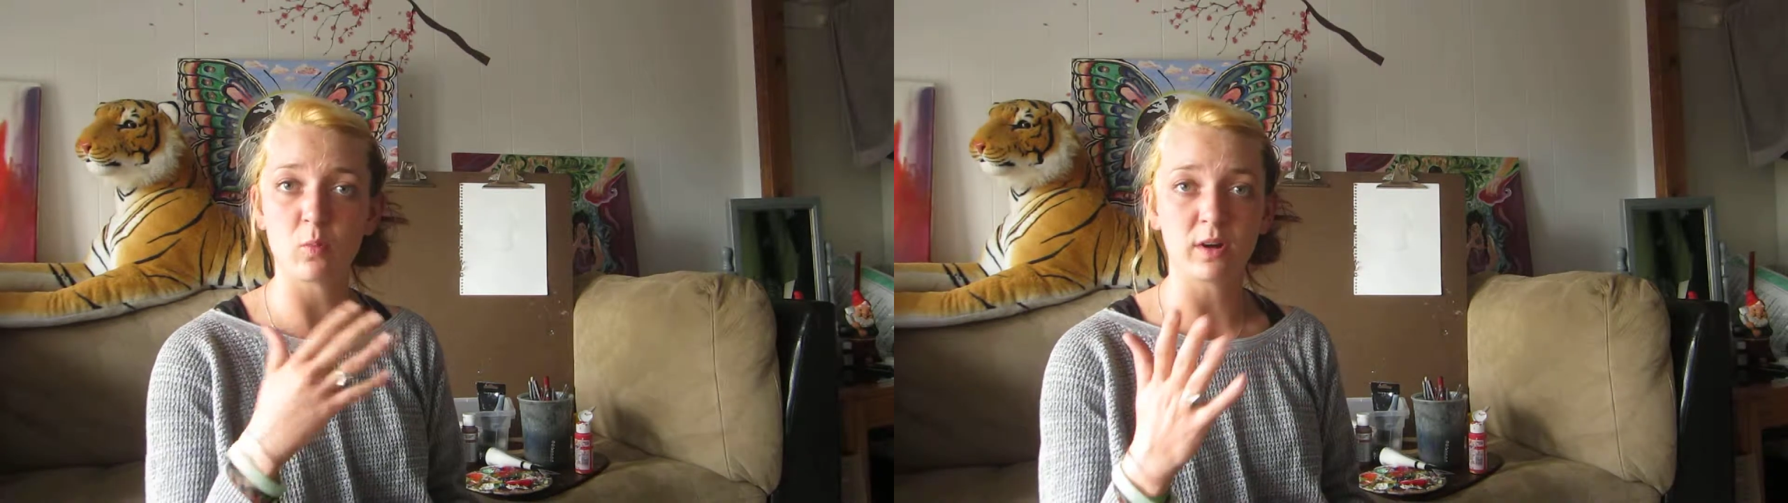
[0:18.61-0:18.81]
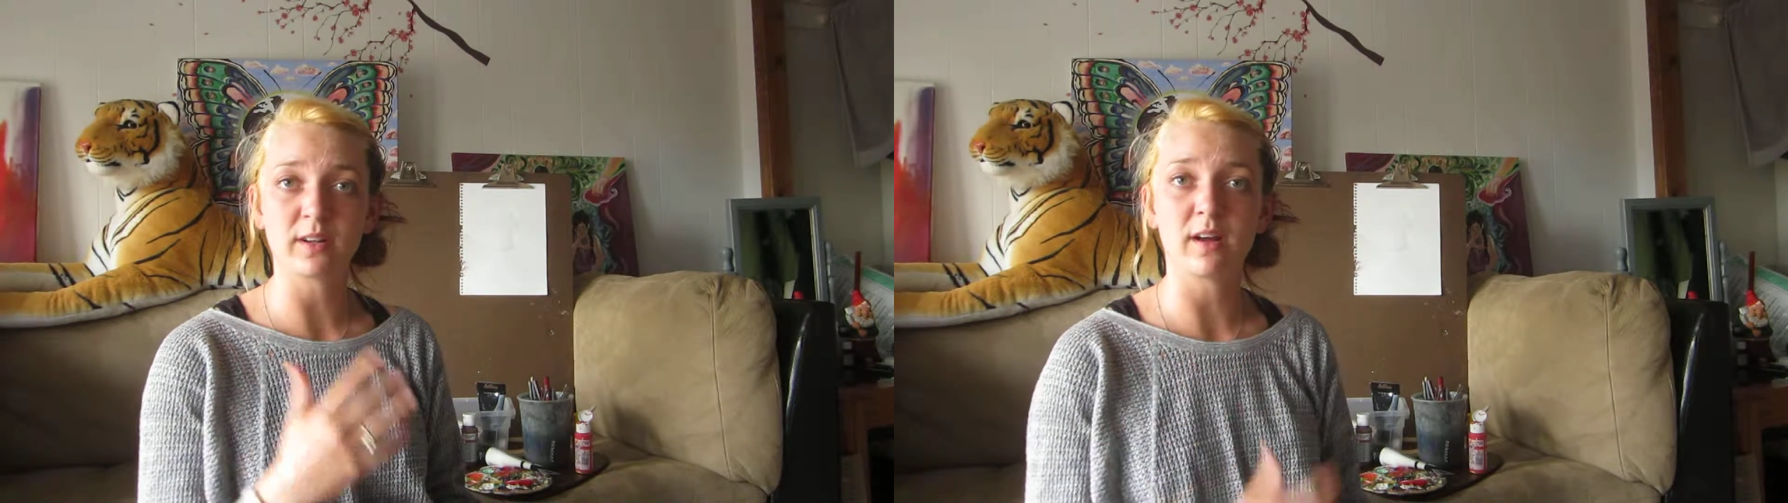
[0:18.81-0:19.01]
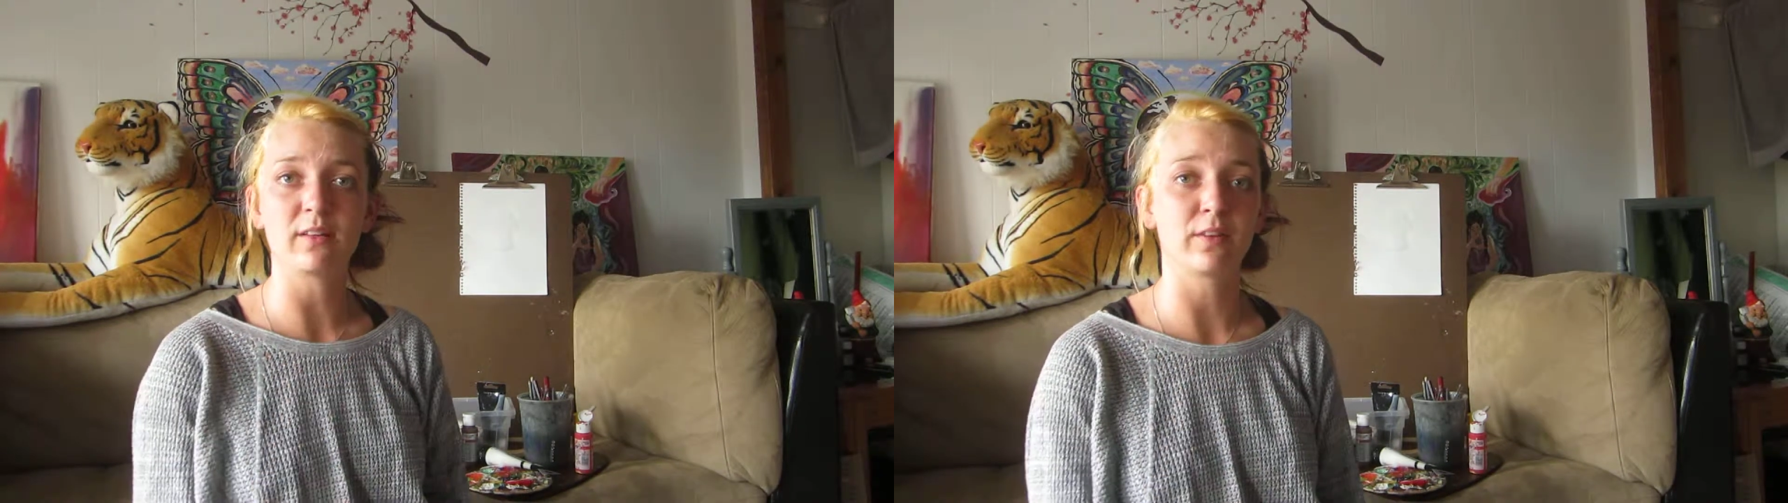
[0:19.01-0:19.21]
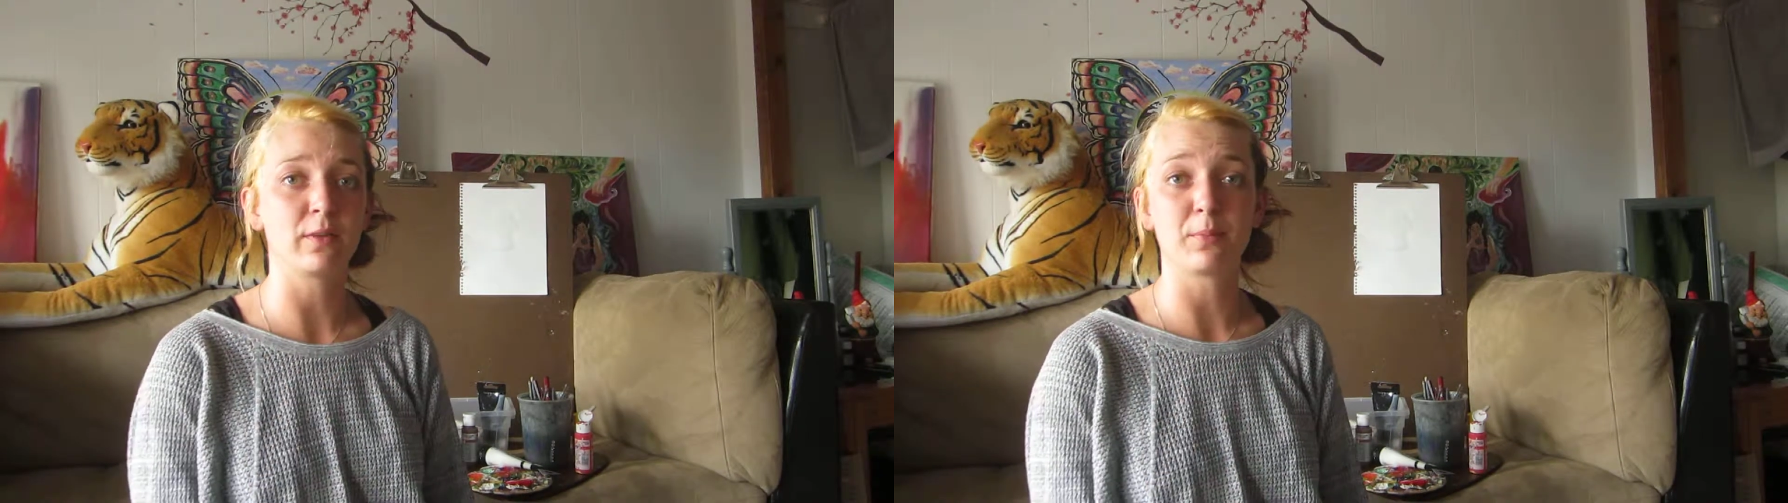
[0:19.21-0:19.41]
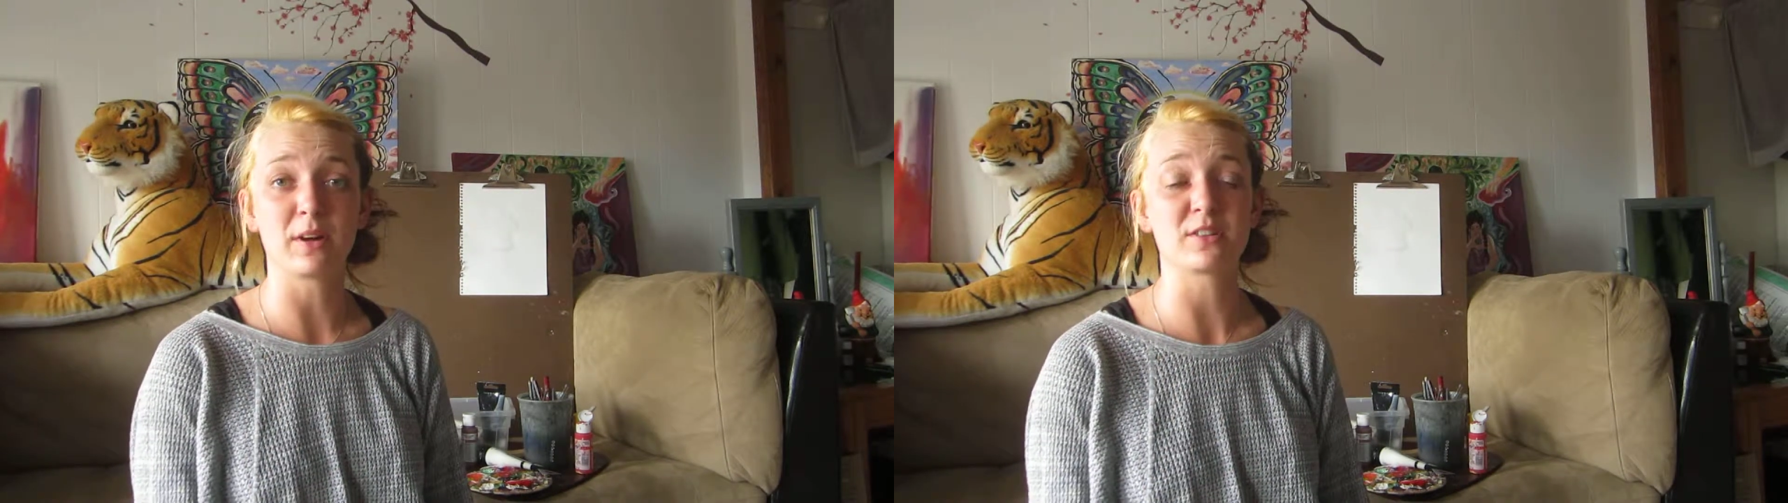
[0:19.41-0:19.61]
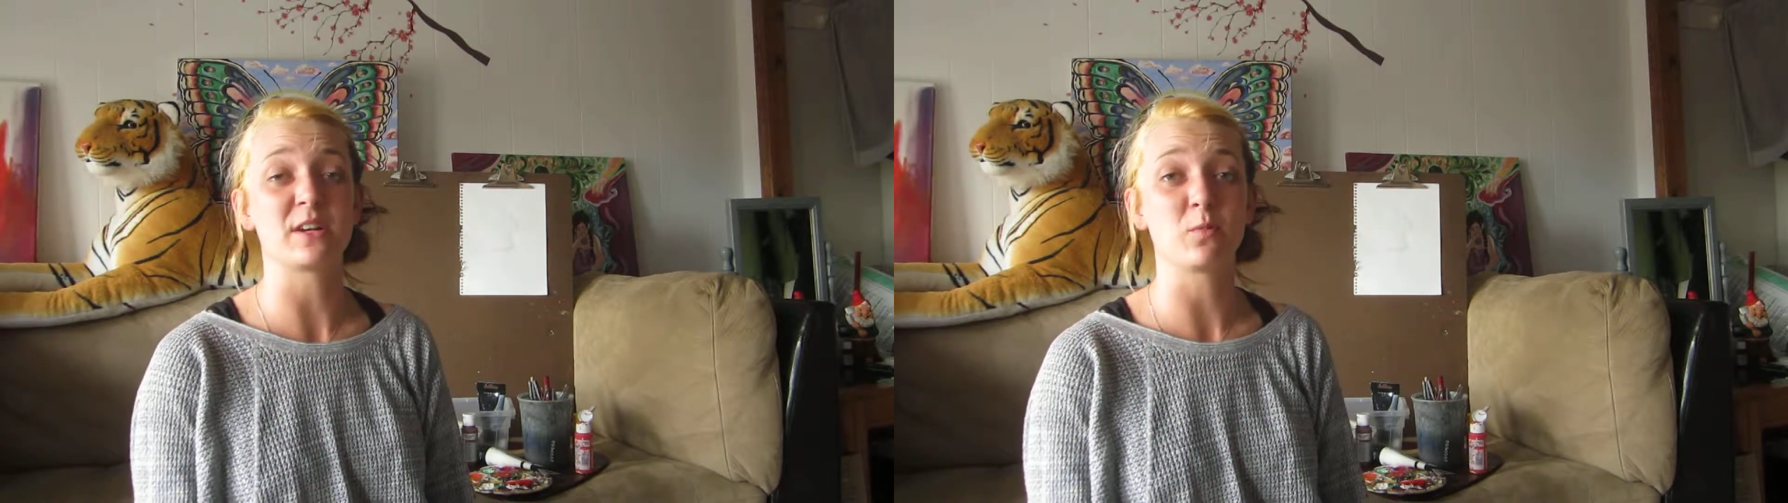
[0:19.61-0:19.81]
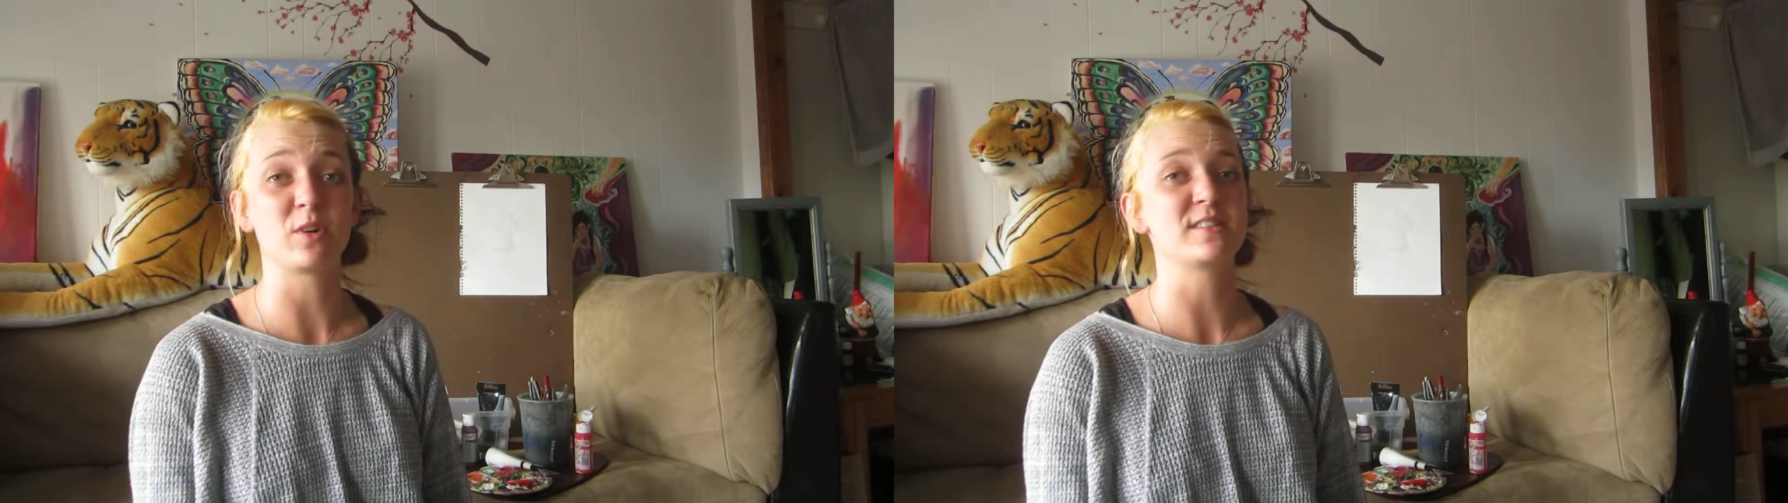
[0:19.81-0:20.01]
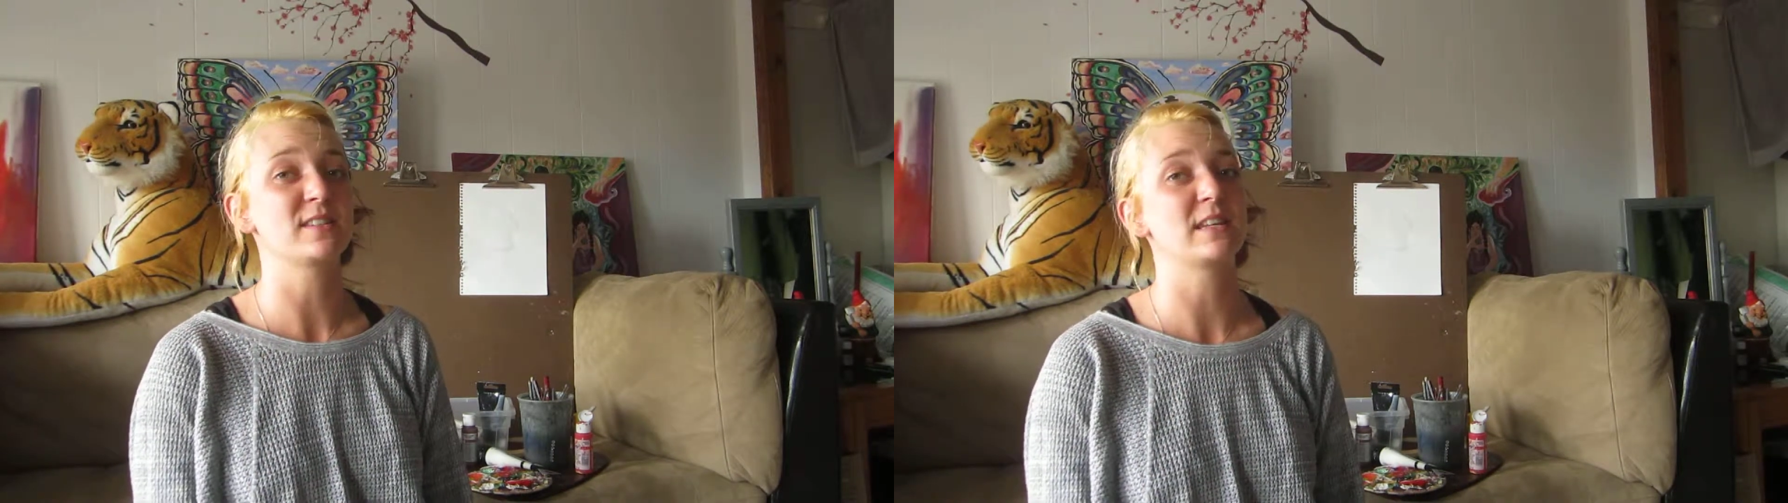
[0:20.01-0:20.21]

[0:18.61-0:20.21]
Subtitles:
one color on the brush at once,